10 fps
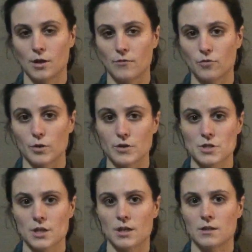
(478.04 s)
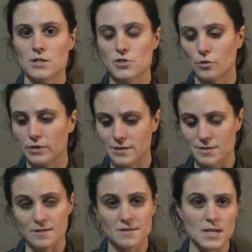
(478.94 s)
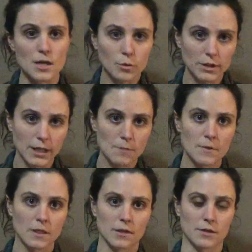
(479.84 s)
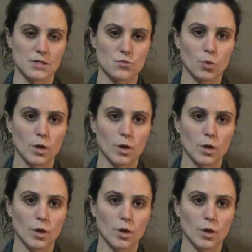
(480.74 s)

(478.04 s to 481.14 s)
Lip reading: Of course, these don't exist equally. There is